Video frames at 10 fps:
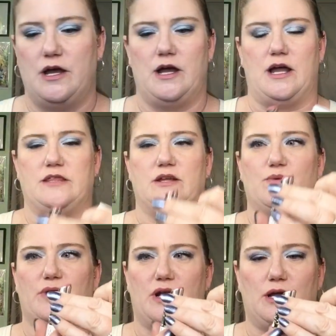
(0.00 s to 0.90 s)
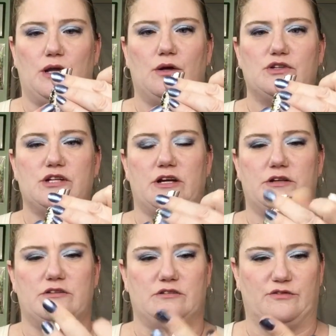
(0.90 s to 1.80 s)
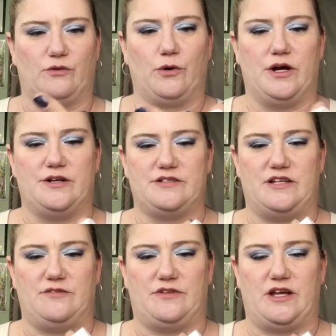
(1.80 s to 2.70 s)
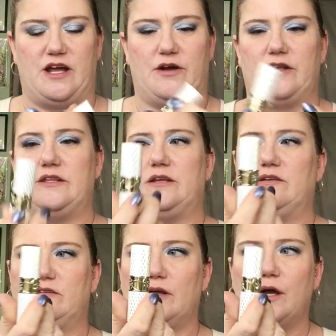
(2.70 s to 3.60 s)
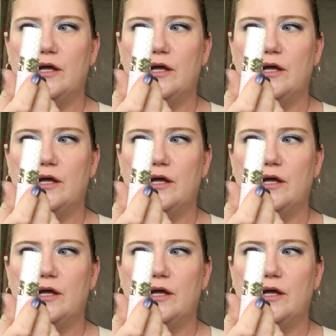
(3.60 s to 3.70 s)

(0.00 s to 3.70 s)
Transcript: And then when I checked Sephora to see if they carried these,